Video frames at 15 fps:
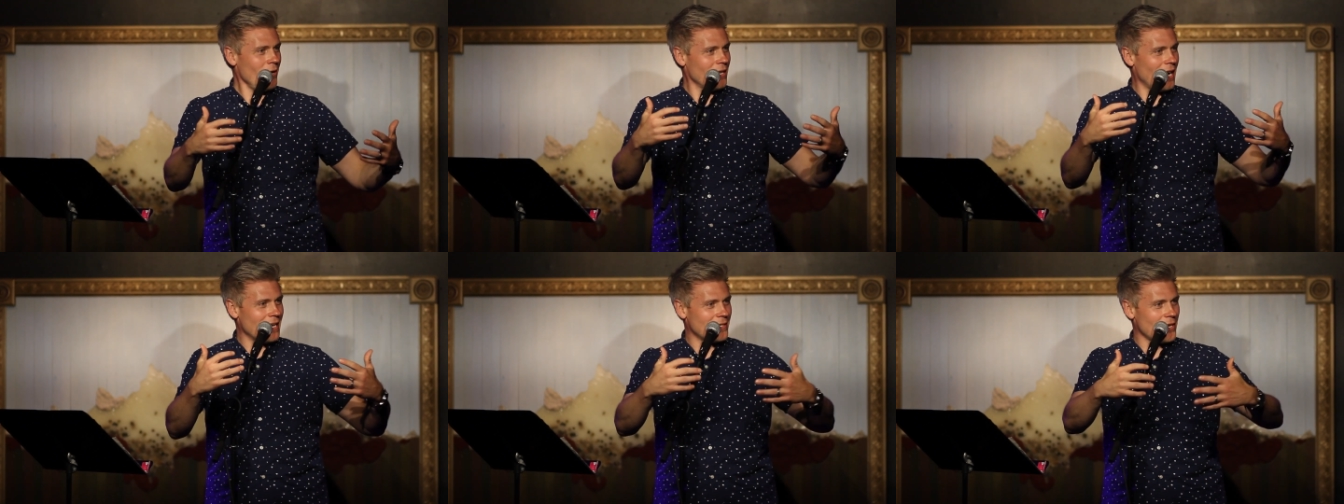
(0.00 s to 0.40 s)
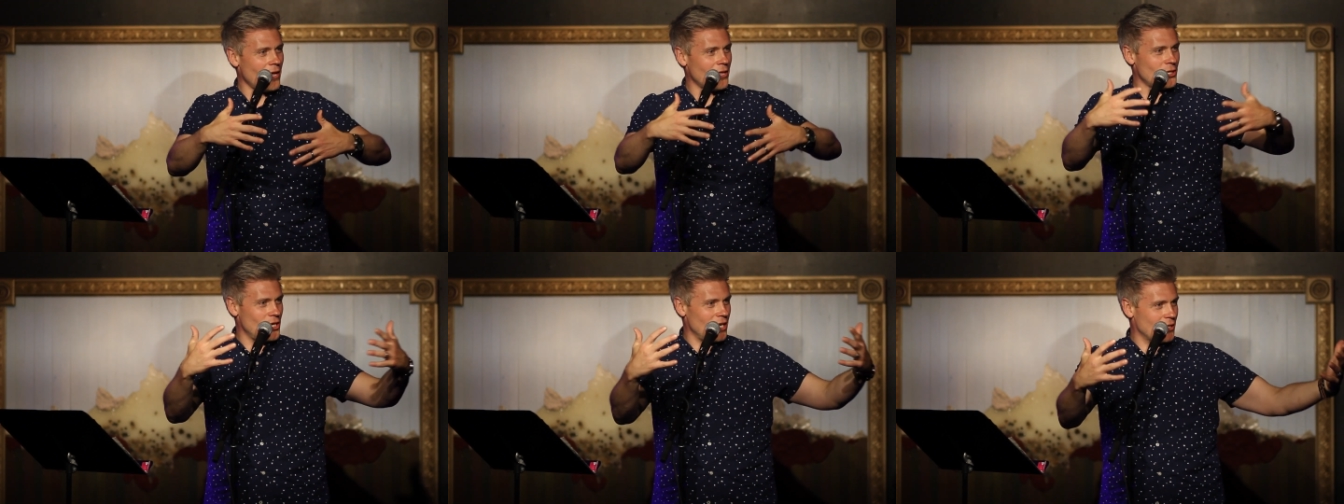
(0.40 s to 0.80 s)
and I saw
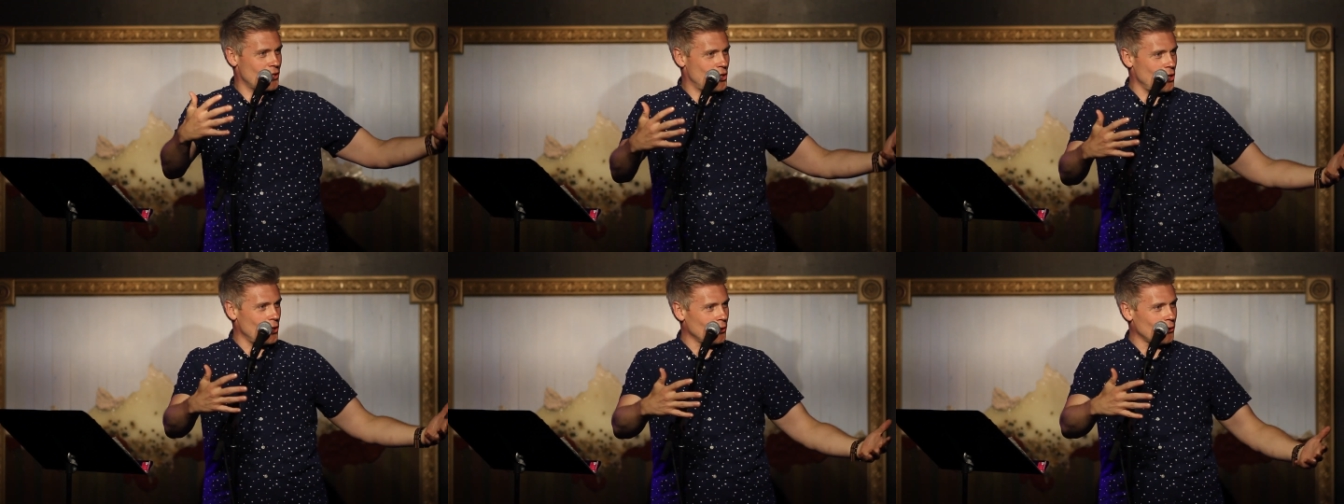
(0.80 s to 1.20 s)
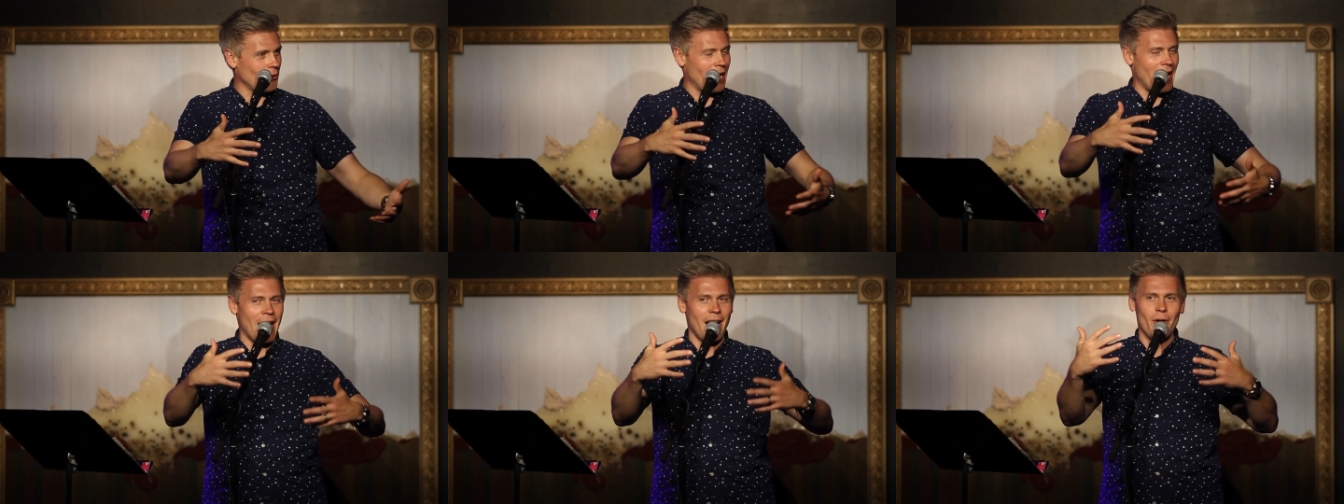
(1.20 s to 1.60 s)
that she has children
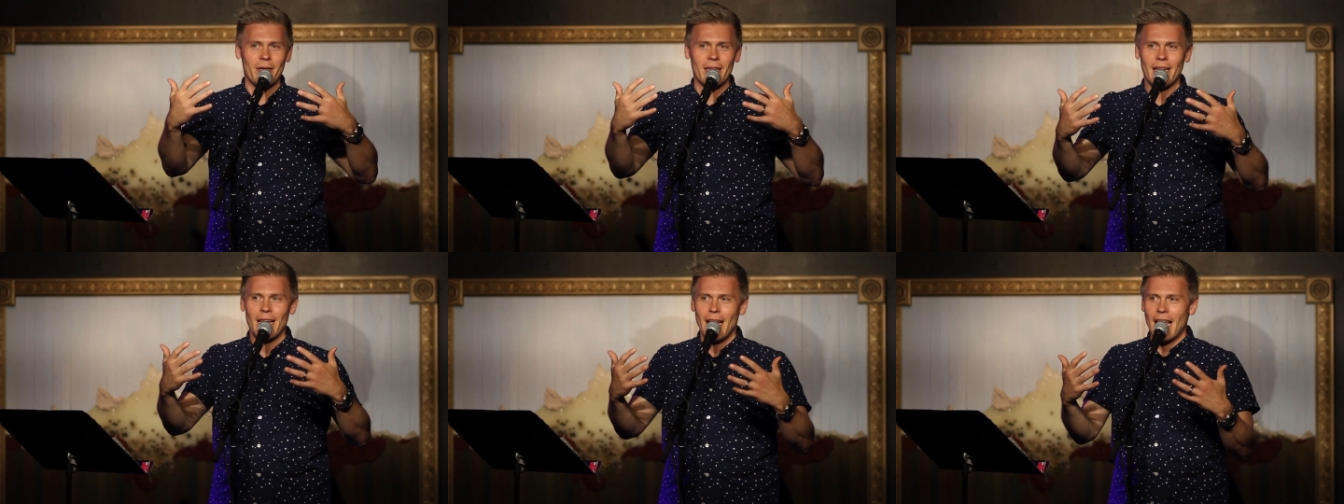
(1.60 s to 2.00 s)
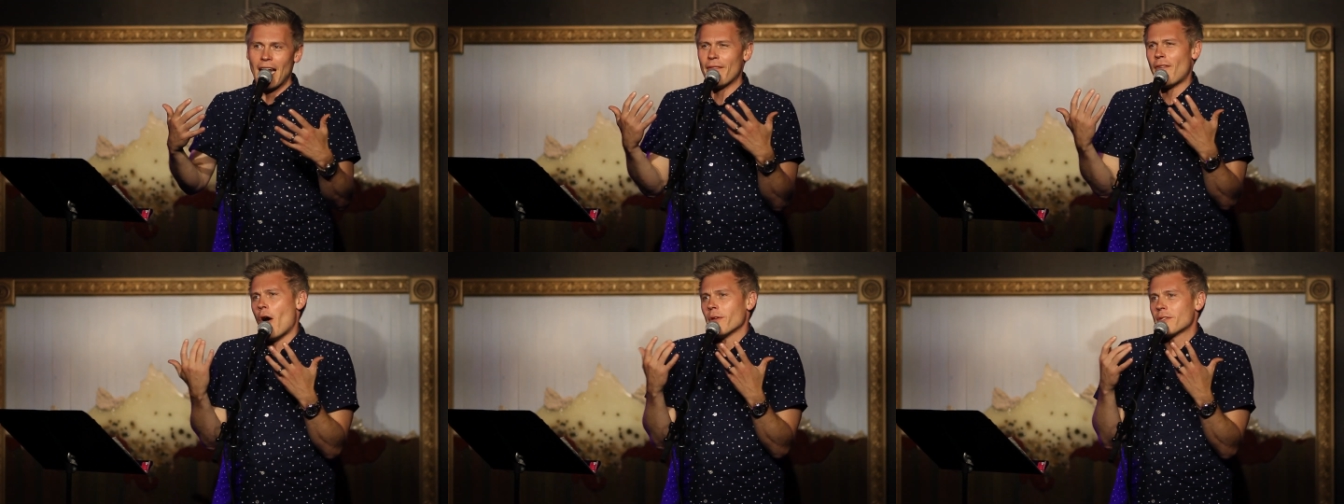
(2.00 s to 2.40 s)
now, and and
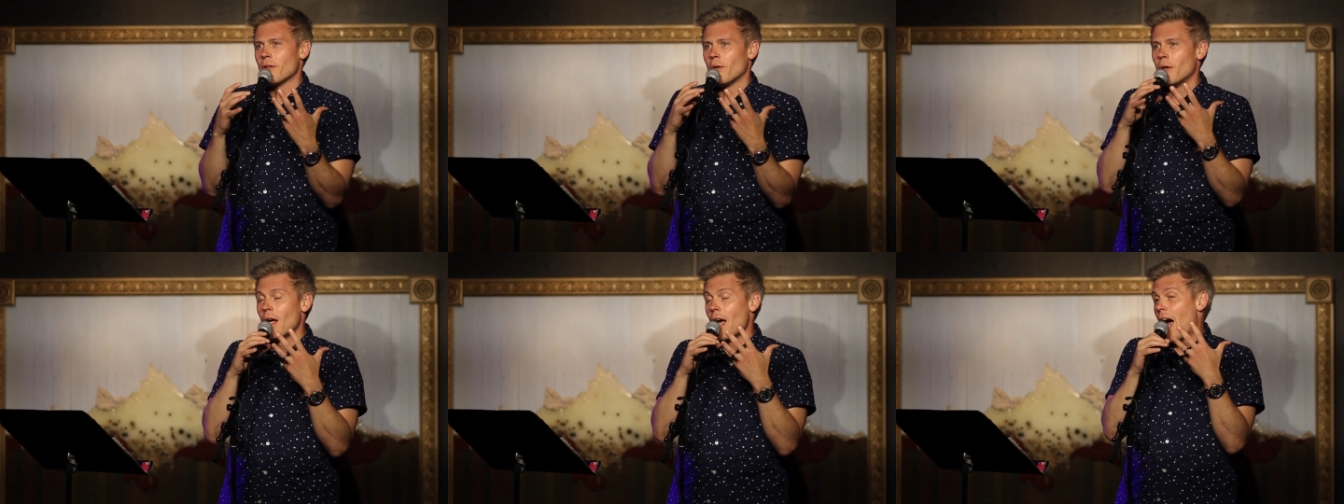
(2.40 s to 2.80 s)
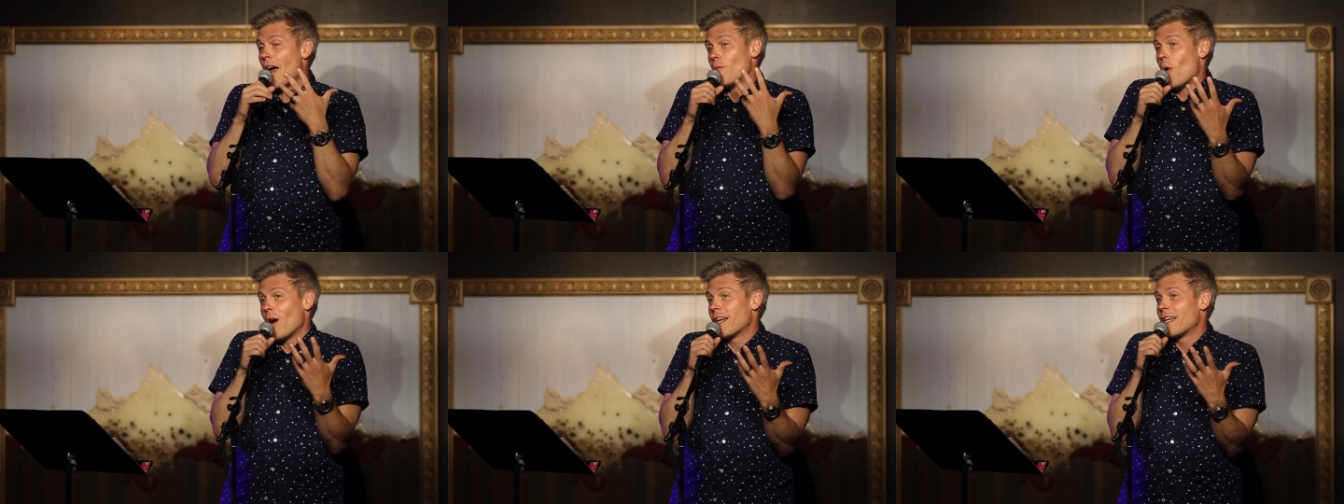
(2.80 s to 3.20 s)
I've also I've
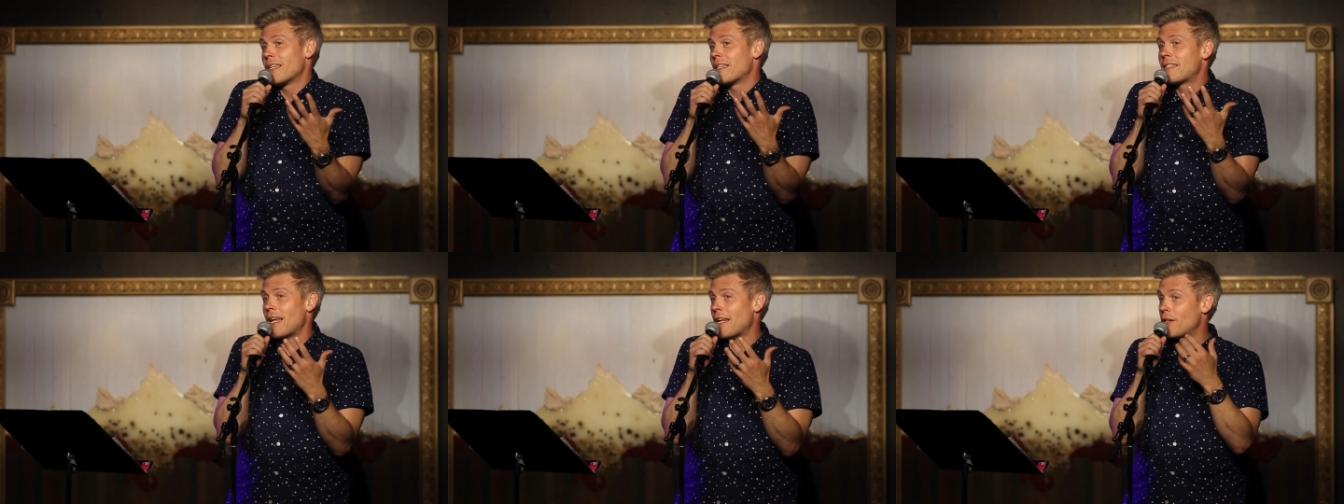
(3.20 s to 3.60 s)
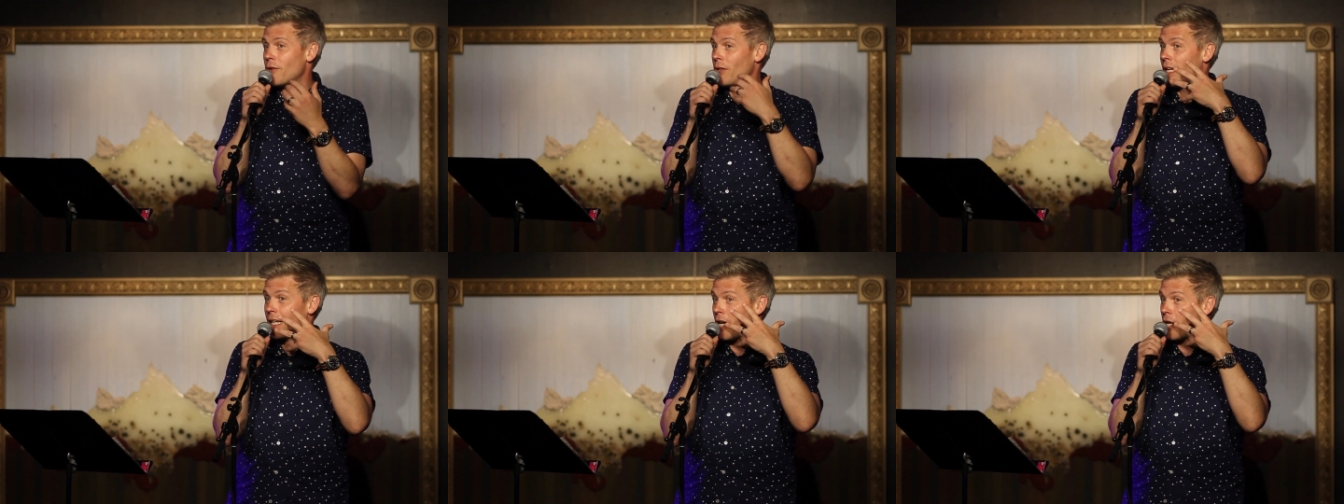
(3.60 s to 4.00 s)
wanted to send her
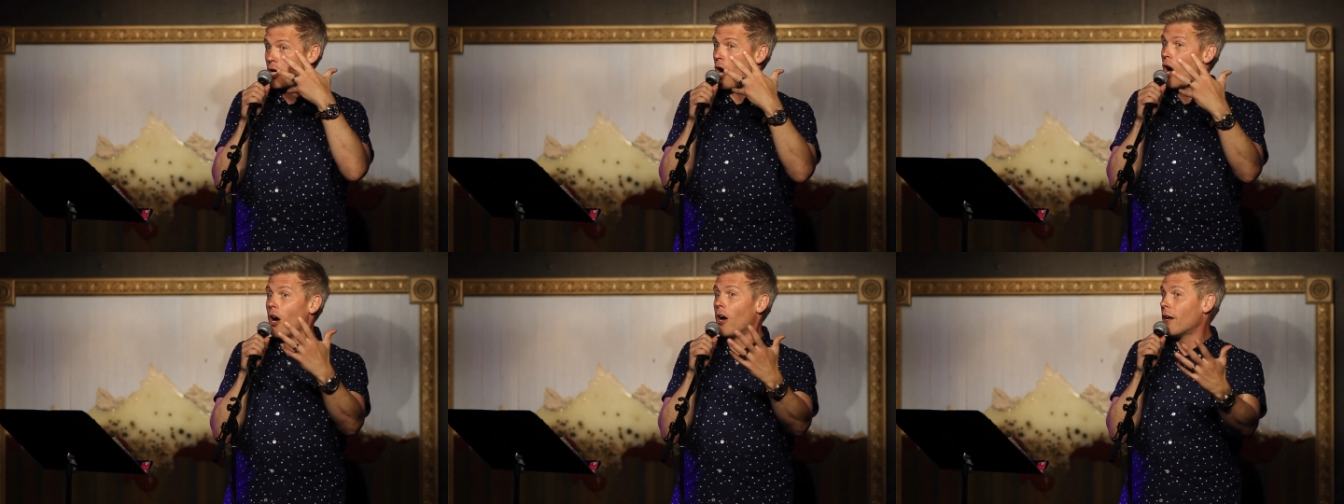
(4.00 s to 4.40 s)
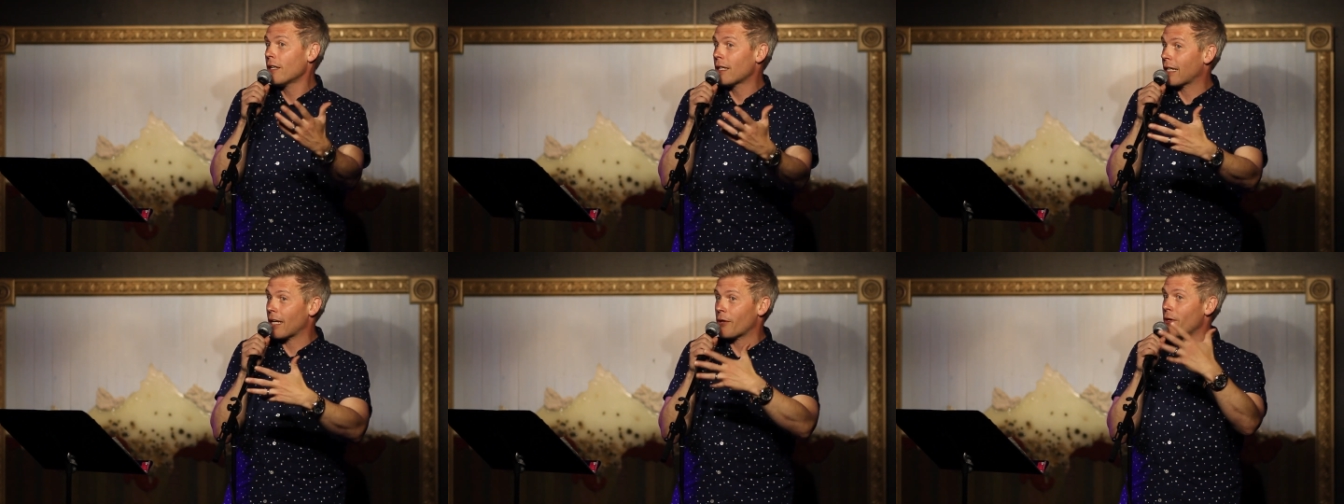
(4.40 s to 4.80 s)
like a card,
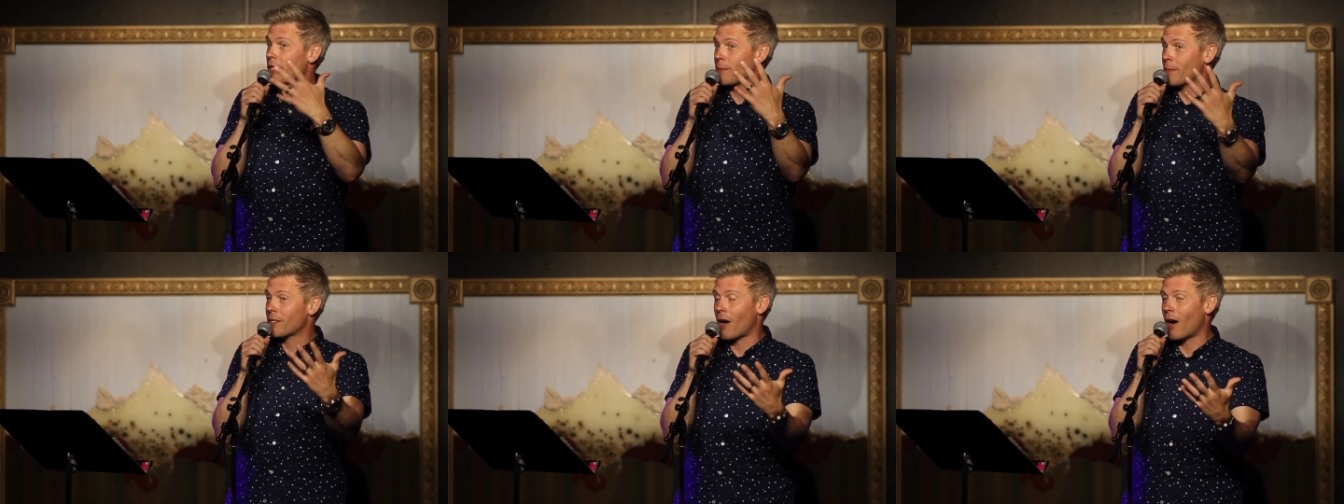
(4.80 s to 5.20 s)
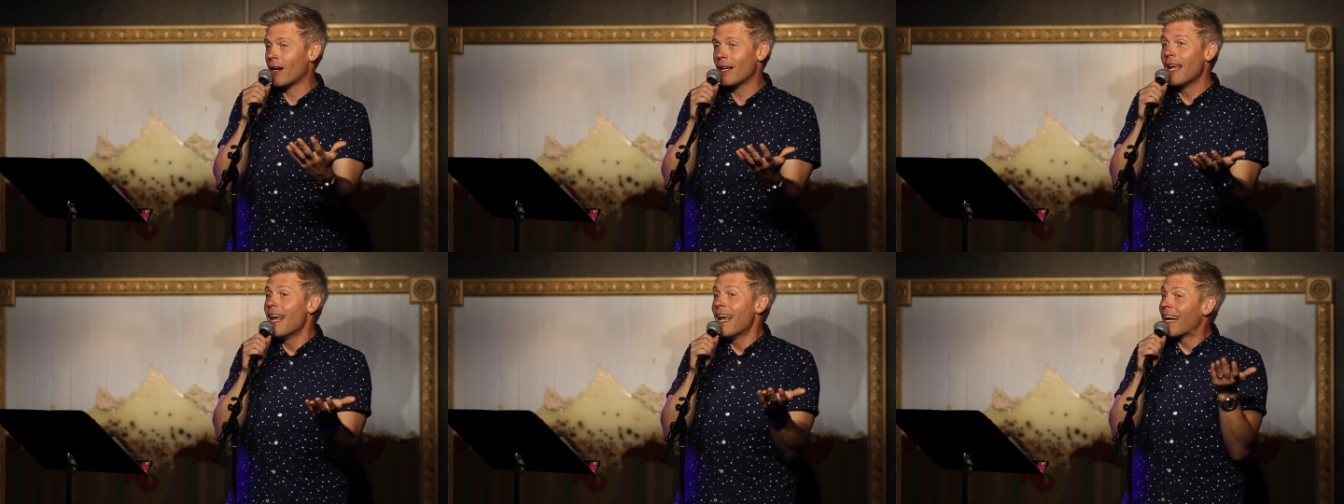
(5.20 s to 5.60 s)
like a Christmas card,